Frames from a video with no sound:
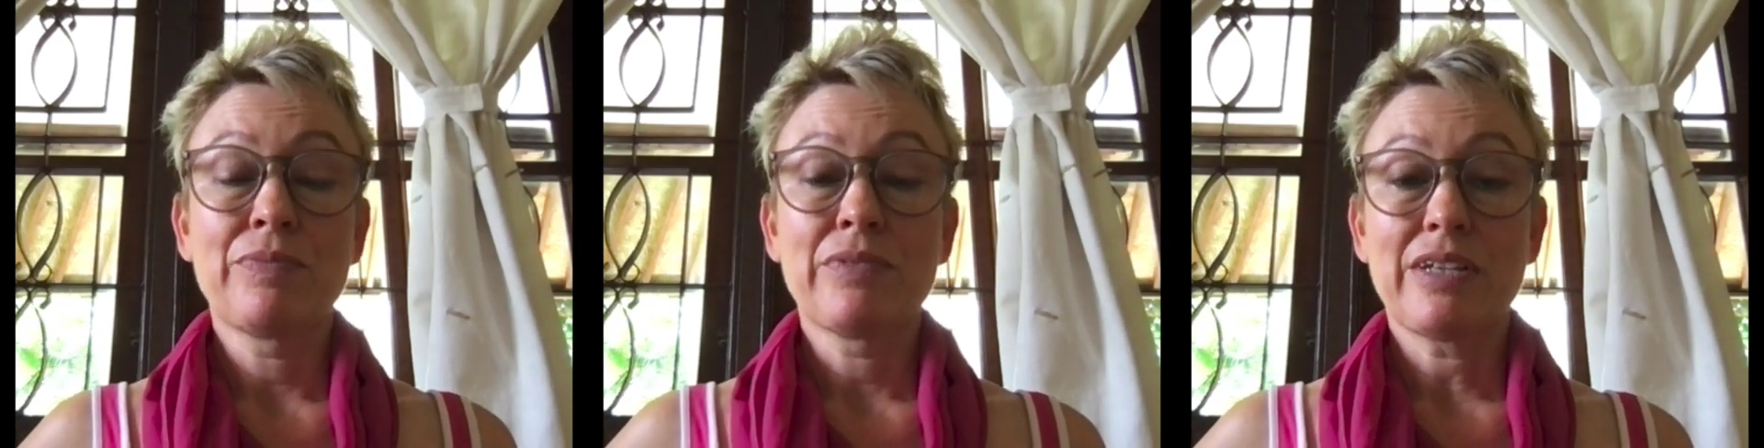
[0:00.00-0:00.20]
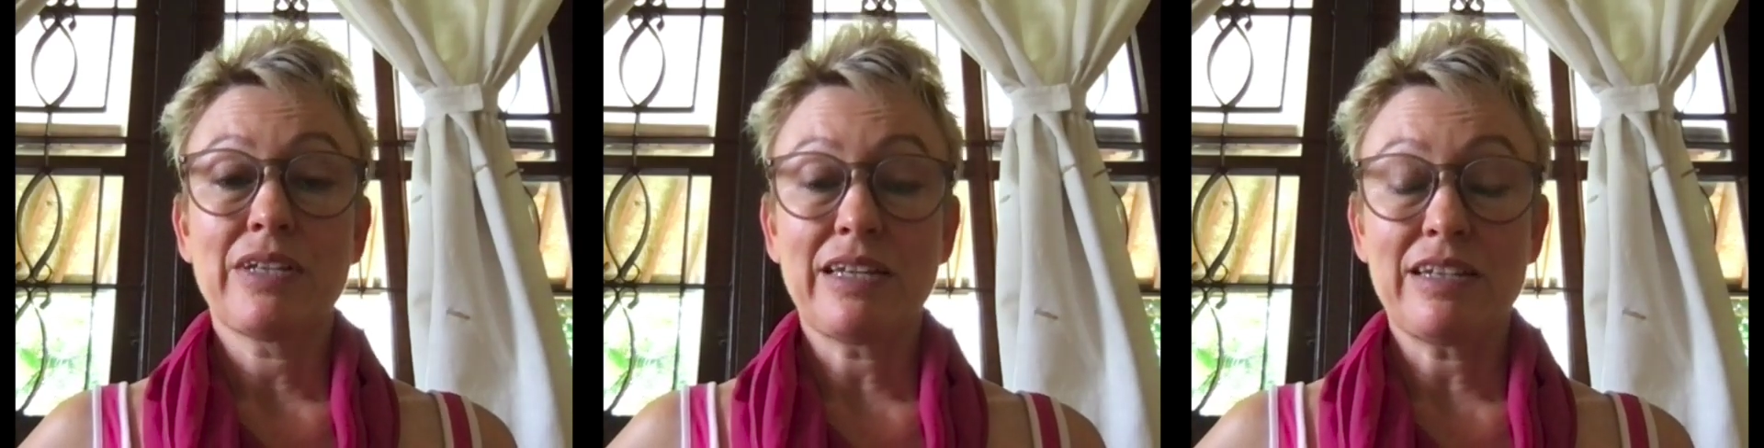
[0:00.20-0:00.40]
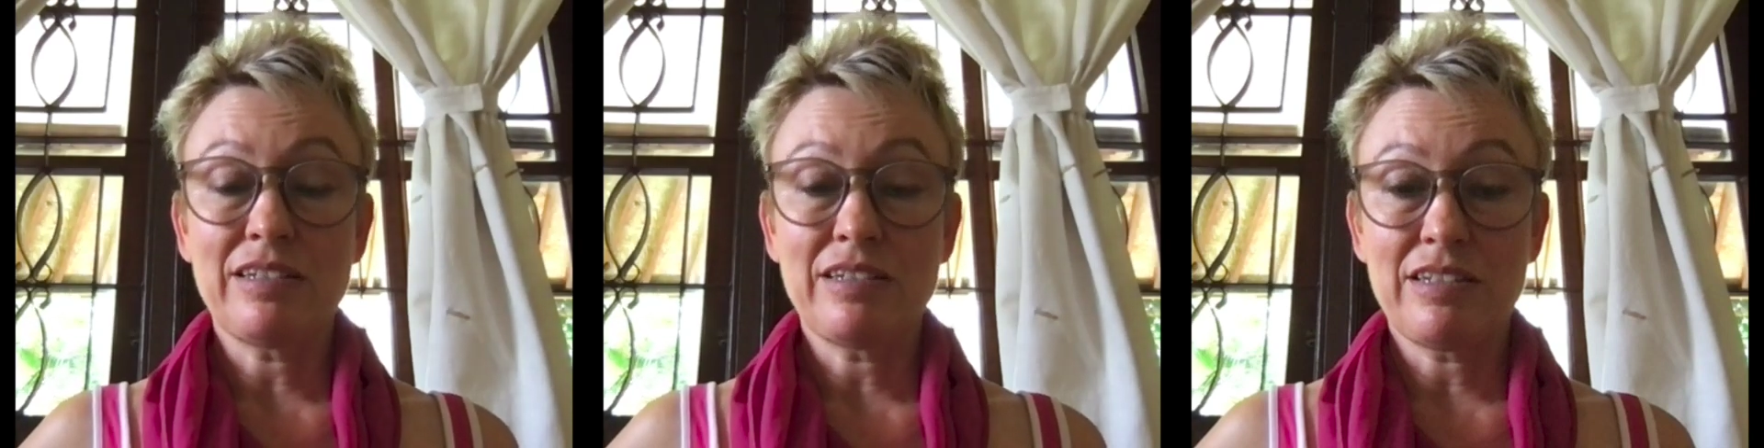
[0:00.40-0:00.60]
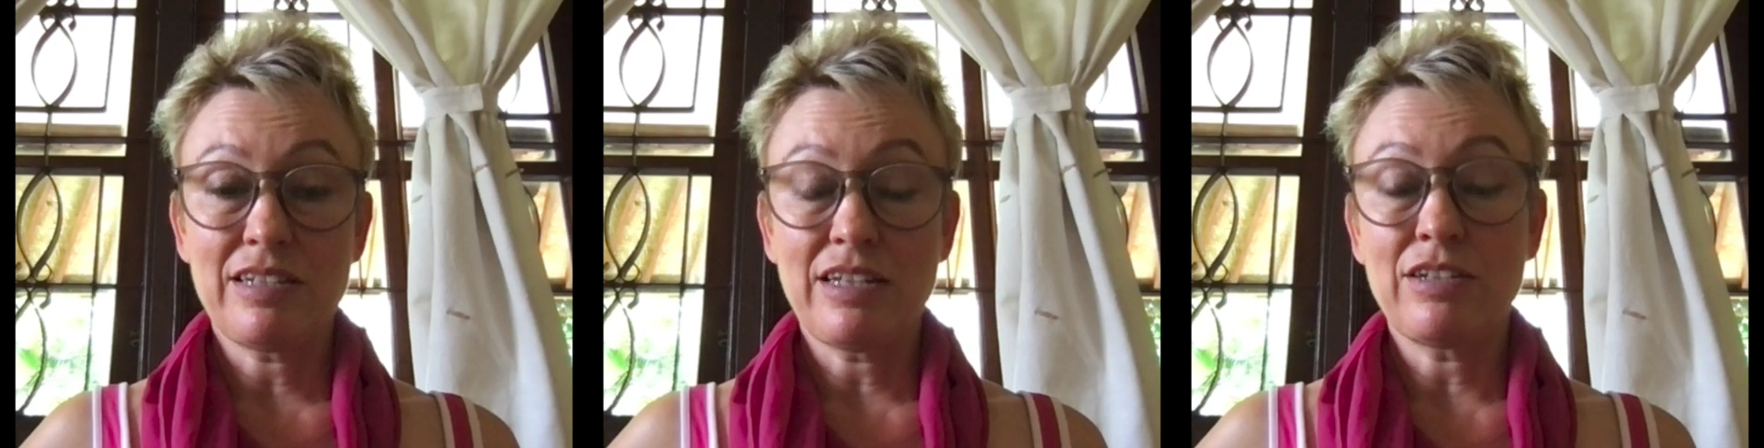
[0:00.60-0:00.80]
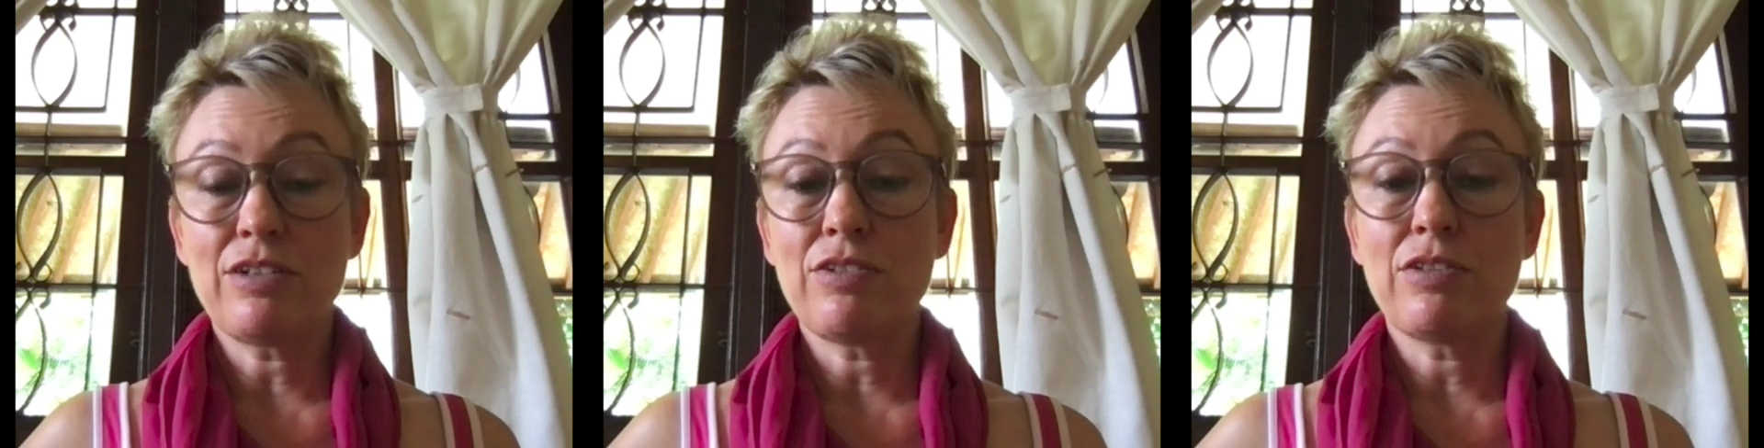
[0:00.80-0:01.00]
I can
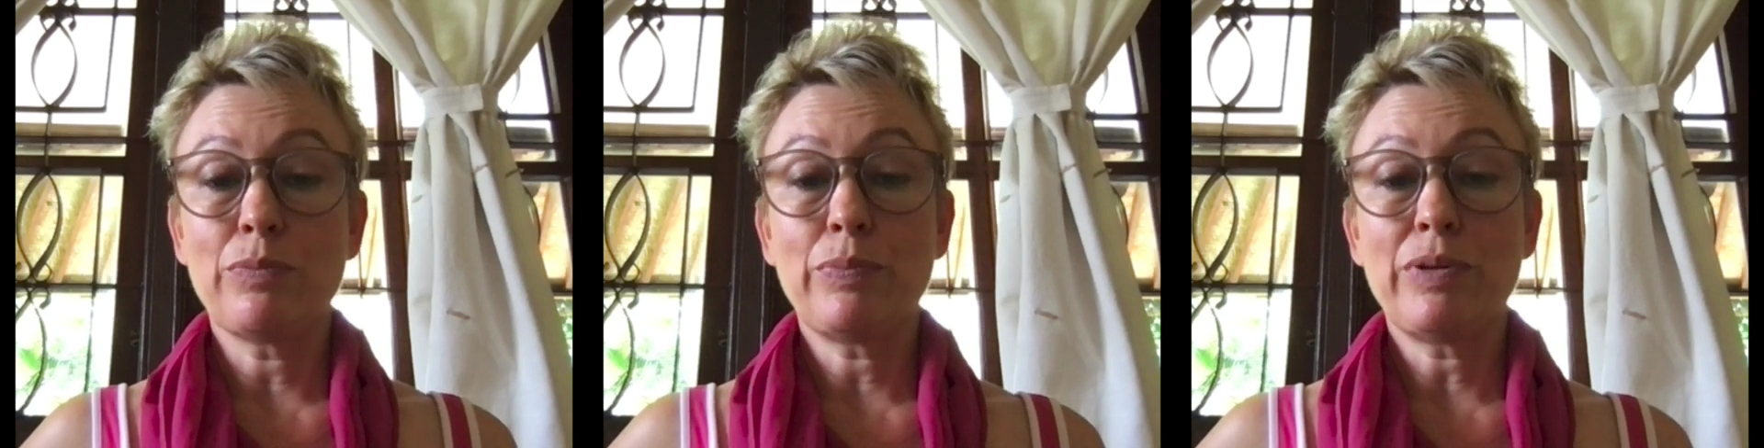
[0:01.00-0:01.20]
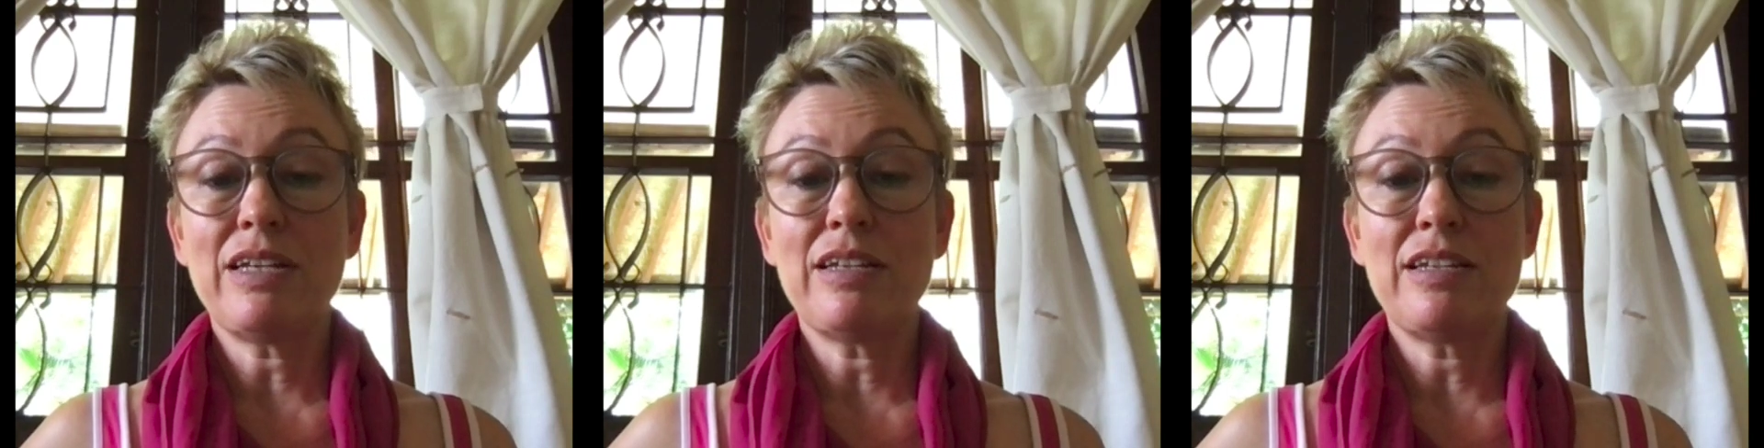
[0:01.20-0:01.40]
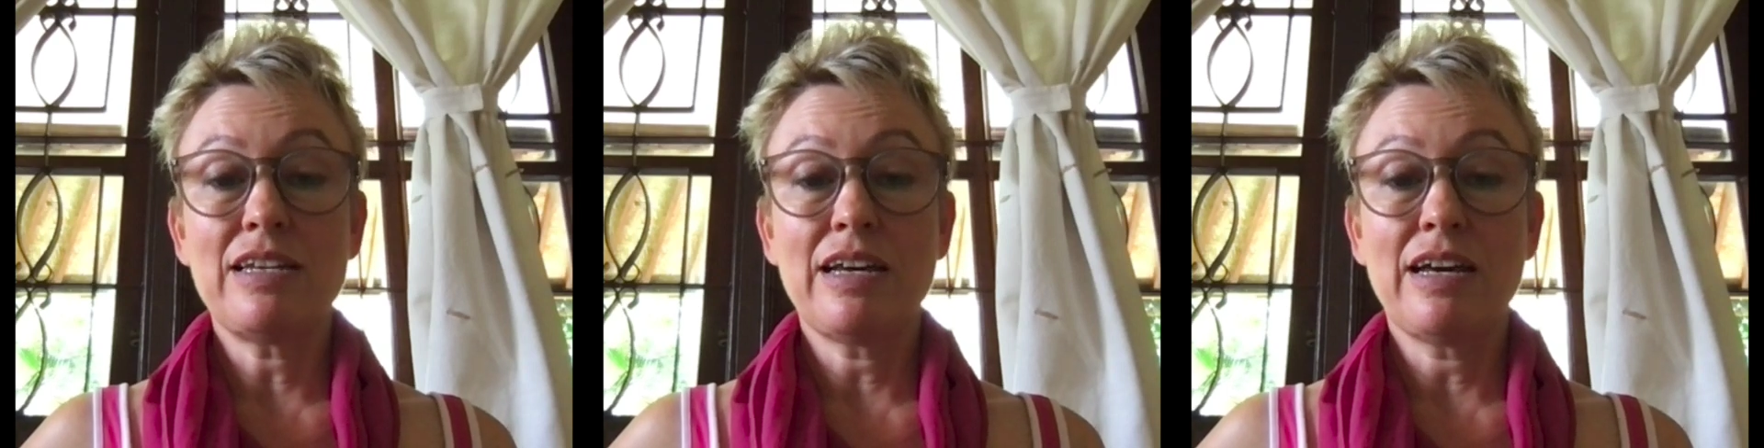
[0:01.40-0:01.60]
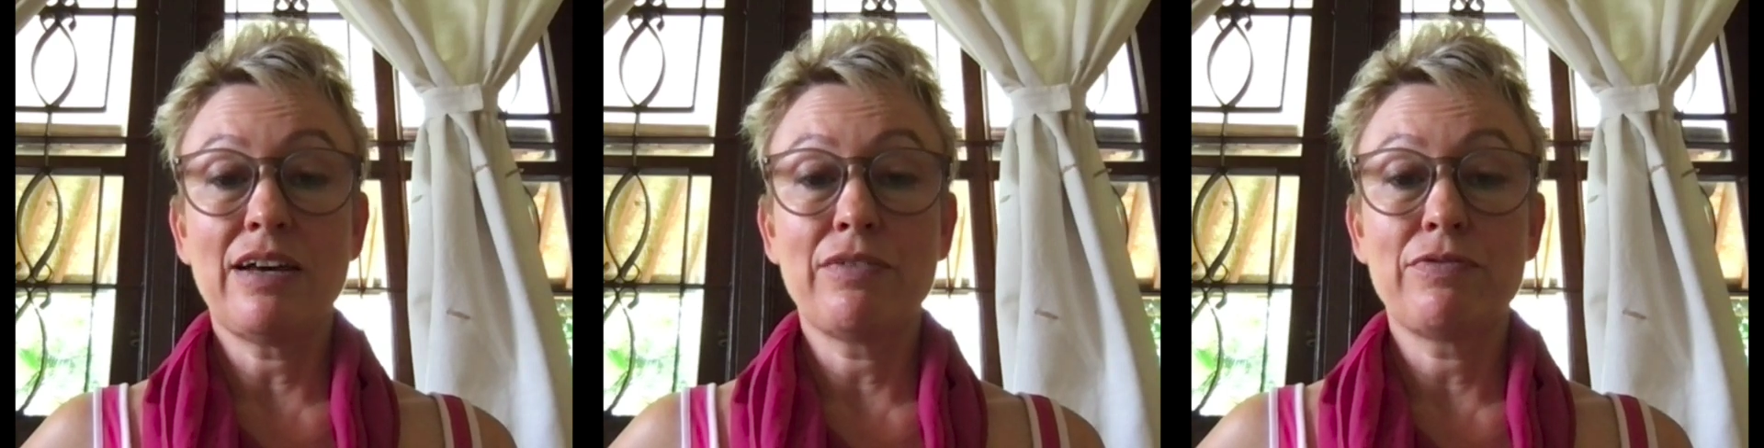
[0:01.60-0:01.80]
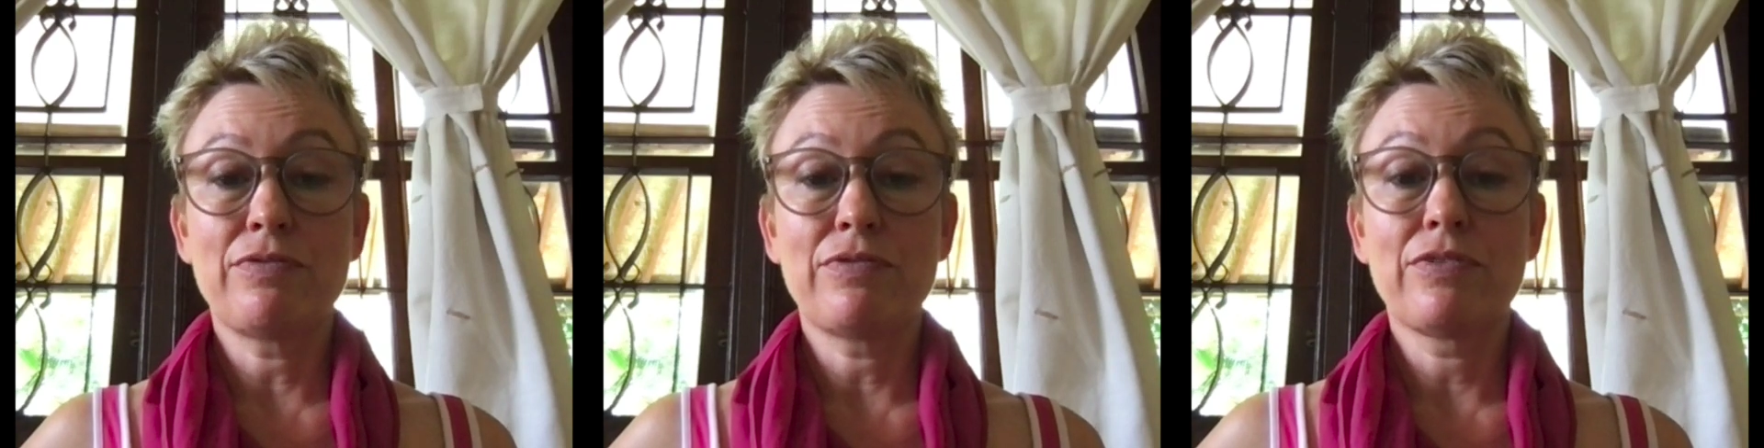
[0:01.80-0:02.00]
send you the
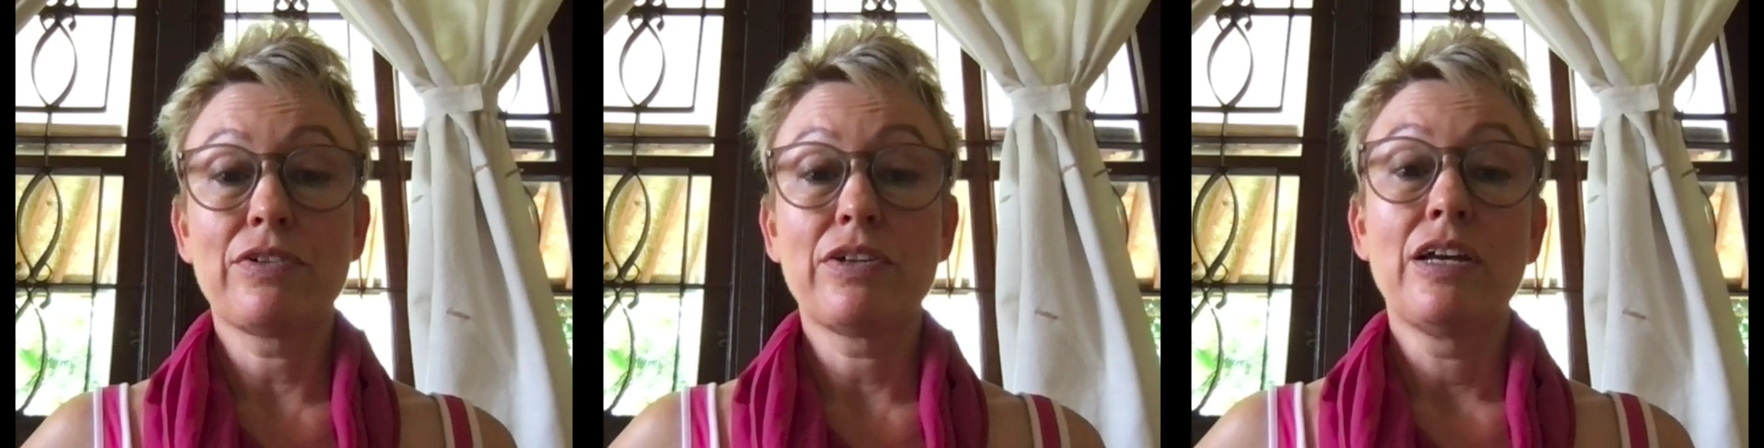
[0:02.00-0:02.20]
PDF.